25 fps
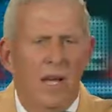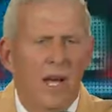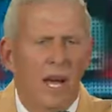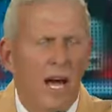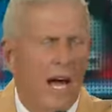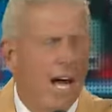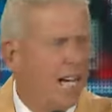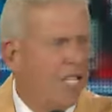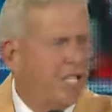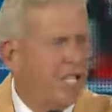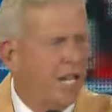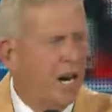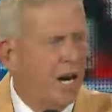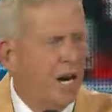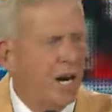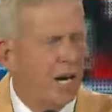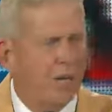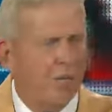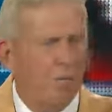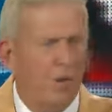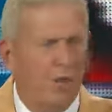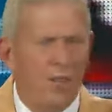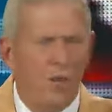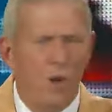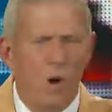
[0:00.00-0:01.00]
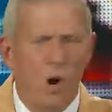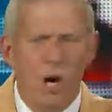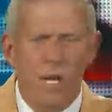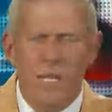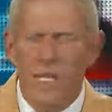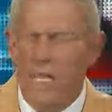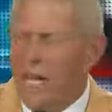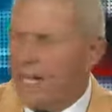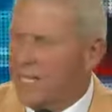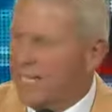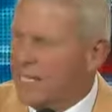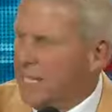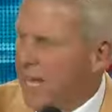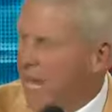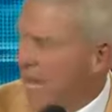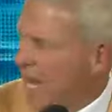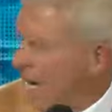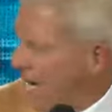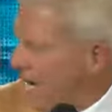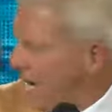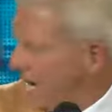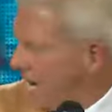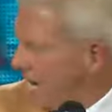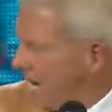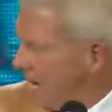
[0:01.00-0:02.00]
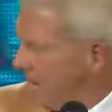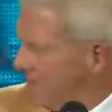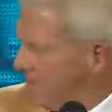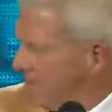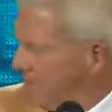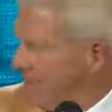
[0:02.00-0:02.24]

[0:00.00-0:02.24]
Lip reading: I shared him with Cortez Kennedy.